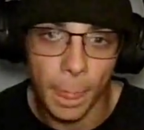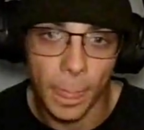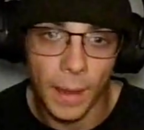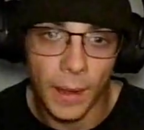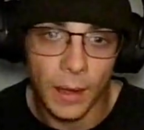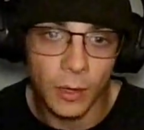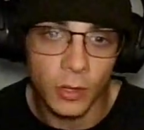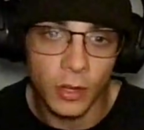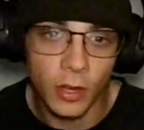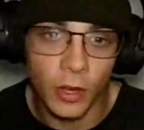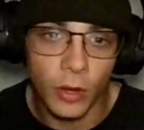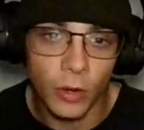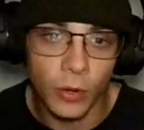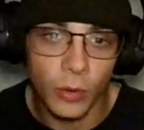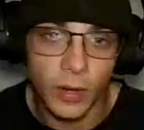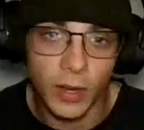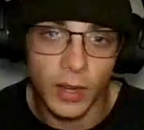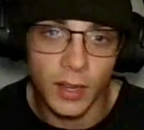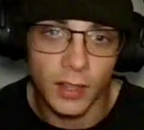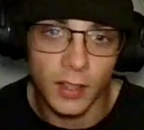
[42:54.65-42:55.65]
I don't
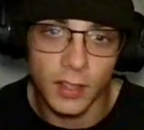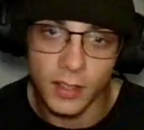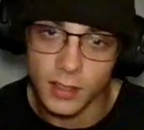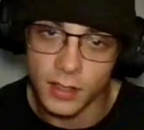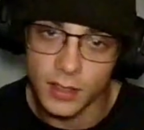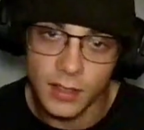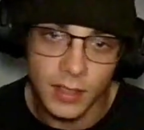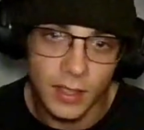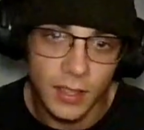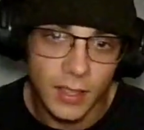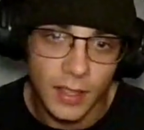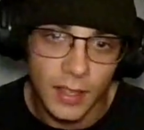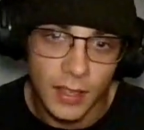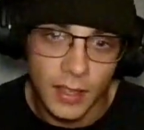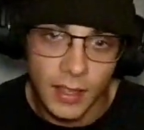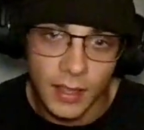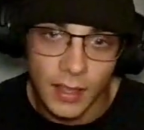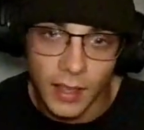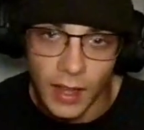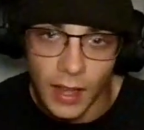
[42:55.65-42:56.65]
know
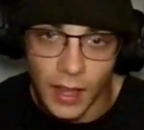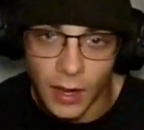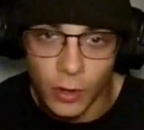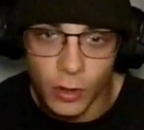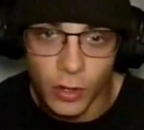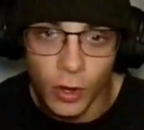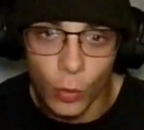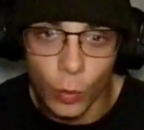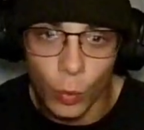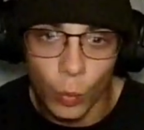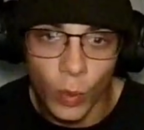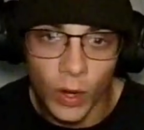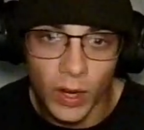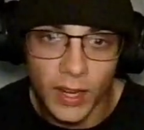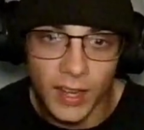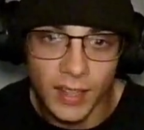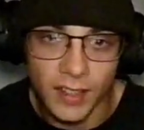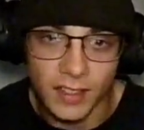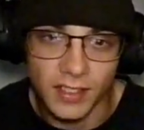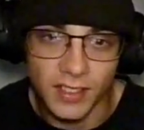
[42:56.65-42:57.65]
what
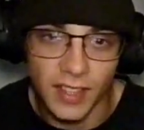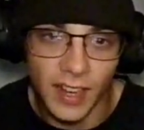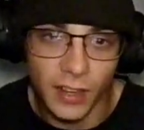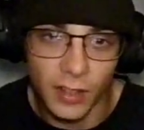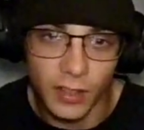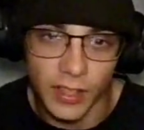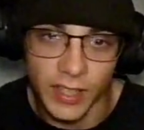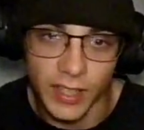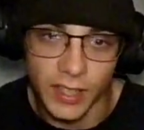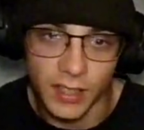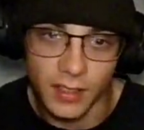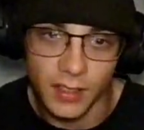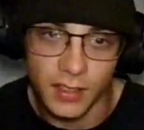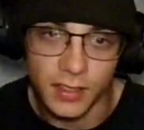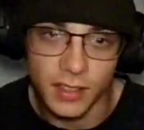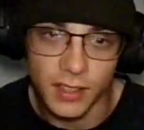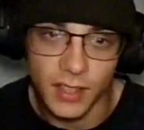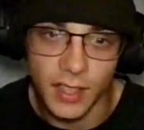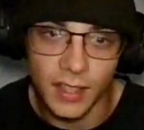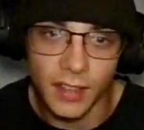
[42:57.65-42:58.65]
kind of style he
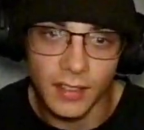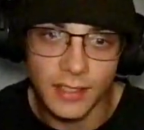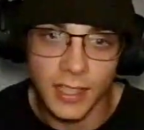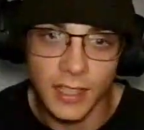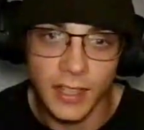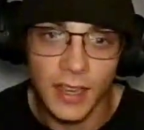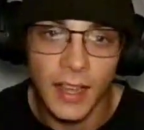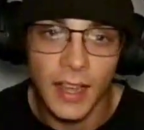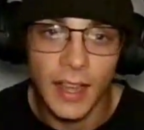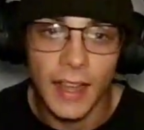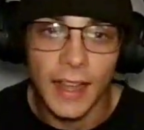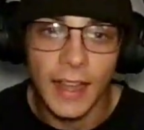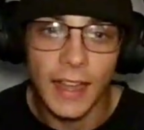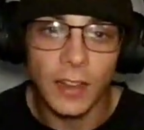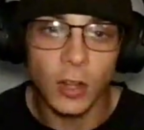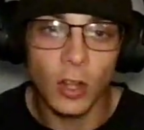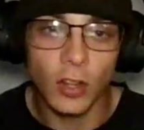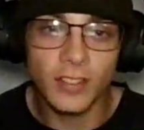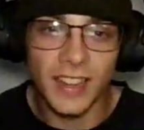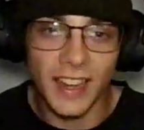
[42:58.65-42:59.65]
is. He
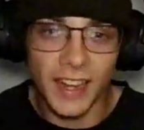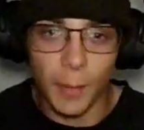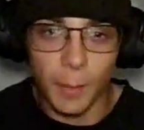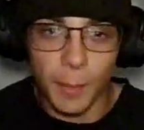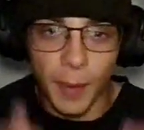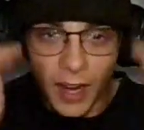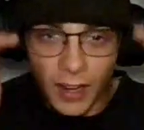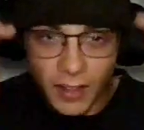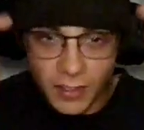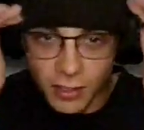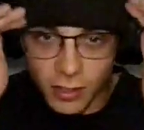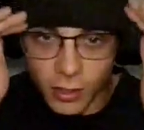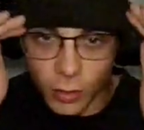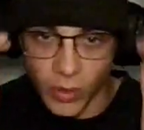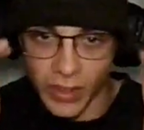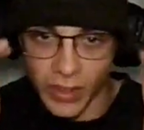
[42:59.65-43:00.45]
looks like a boxer with